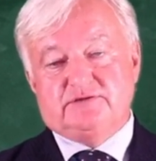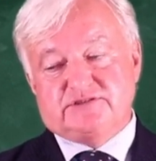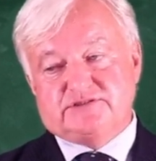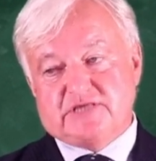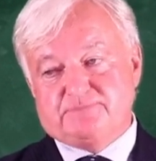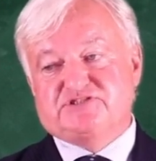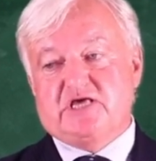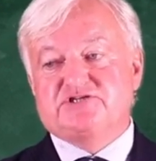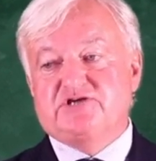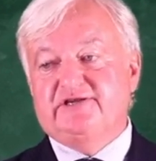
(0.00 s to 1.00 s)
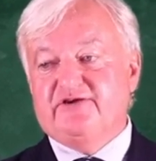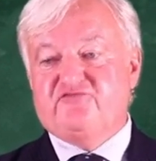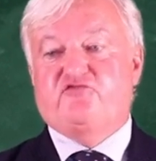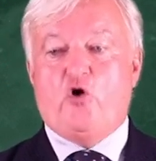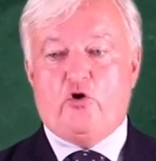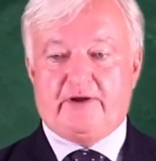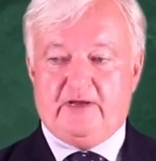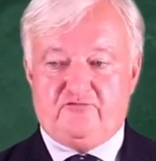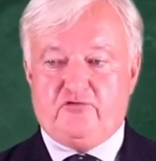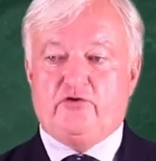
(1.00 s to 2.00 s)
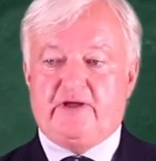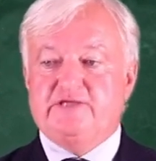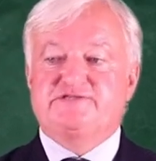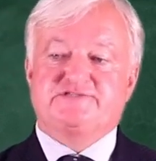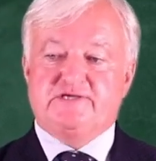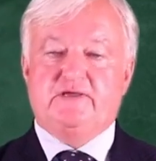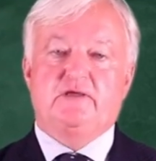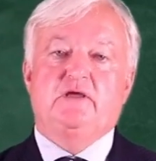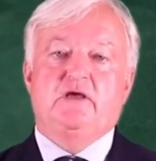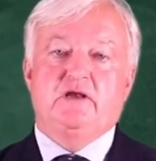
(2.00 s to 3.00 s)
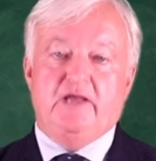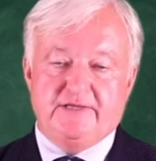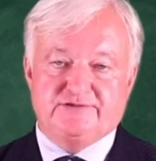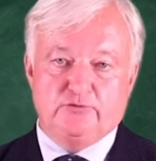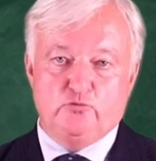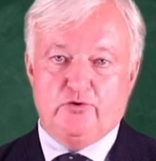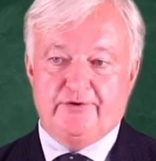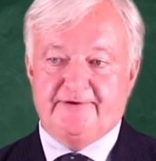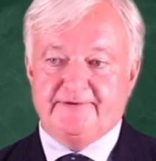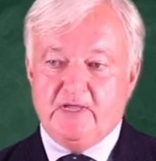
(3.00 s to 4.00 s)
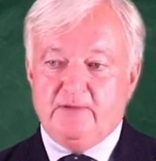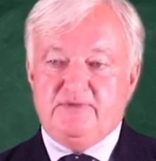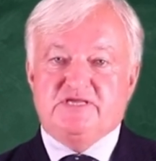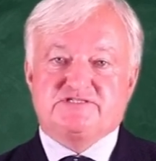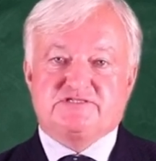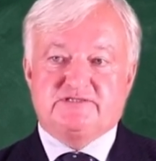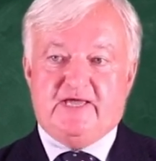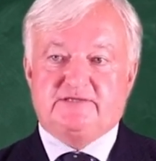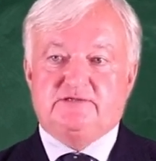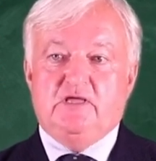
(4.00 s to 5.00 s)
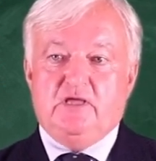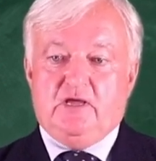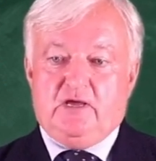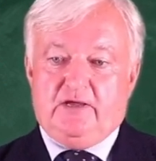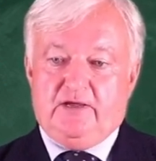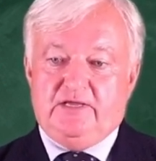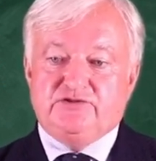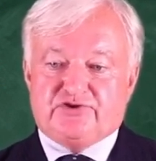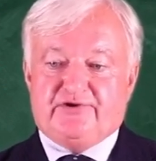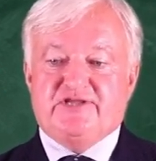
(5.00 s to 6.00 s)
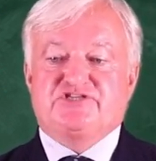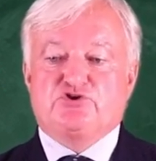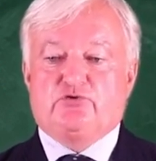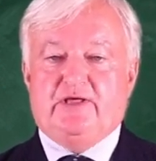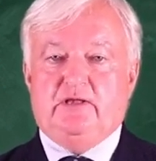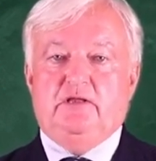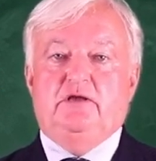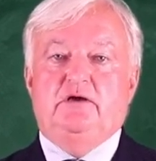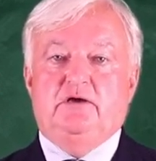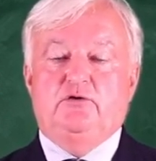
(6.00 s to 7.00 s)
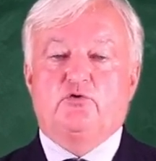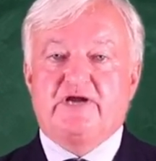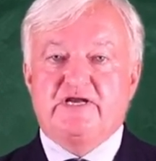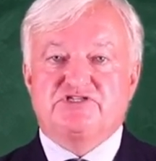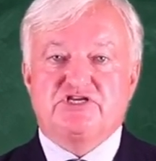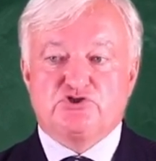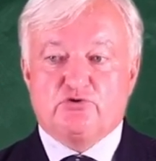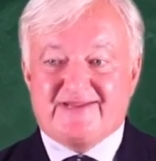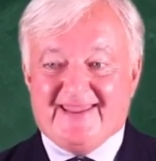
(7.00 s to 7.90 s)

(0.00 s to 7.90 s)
substantially a fora. Fora is a Latin word, means that international organization